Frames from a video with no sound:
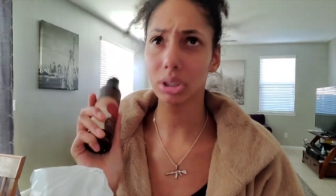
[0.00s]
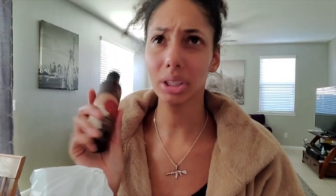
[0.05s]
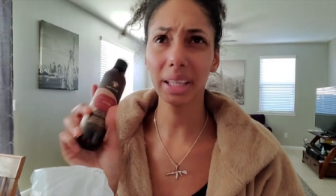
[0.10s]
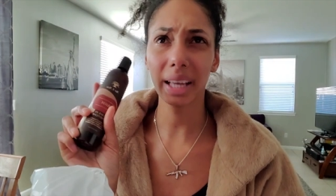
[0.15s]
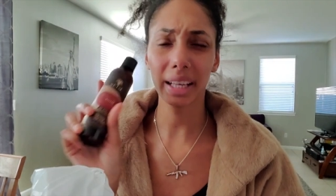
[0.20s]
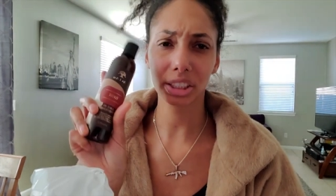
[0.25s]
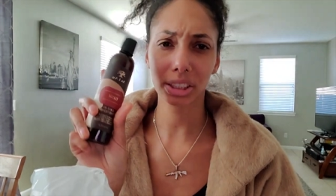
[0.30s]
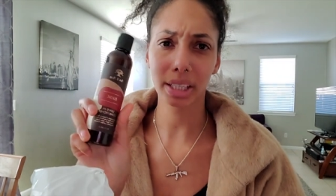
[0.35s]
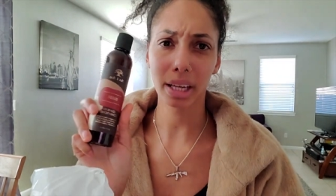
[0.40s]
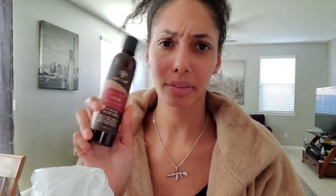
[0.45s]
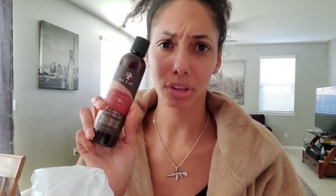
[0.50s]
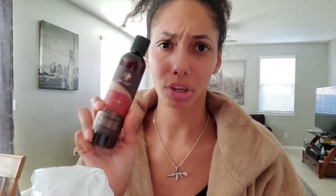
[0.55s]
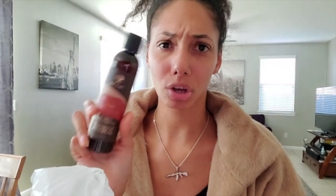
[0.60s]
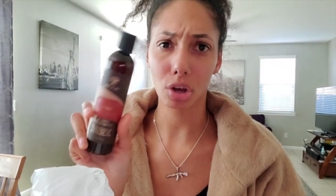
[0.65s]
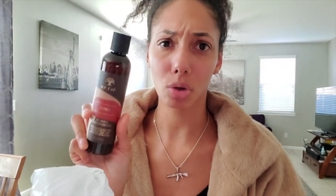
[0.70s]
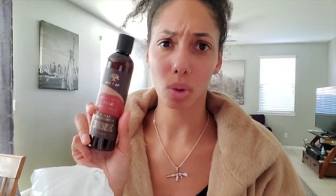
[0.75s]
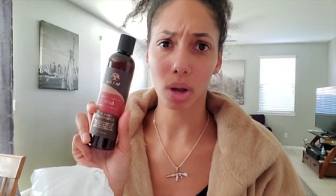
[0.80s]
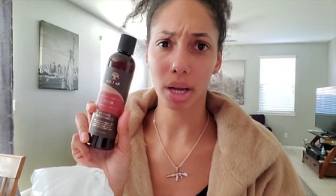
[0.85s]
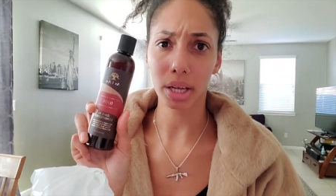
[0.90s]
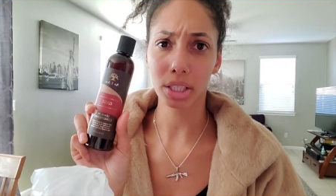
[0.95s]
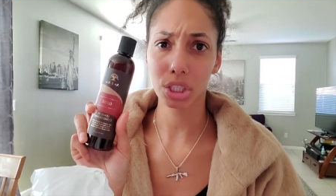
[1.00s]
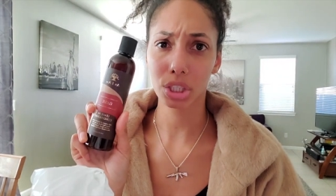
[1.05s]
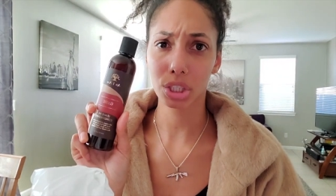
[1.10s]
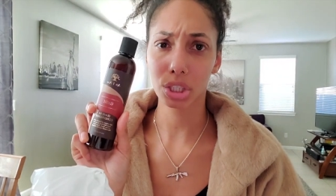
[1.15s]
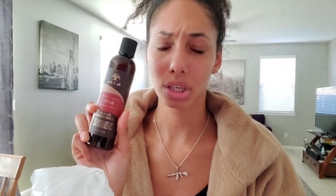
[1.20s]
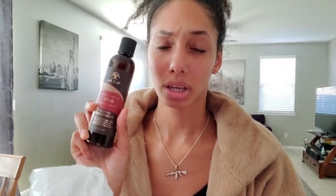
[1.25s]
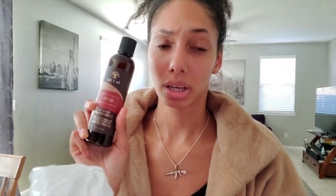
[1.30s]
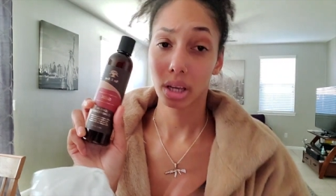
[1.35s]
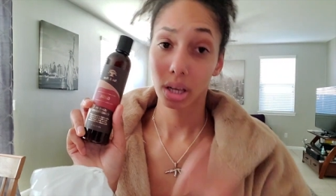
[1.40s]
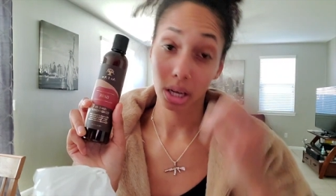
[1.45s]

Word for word: Really, I just have the co-wash.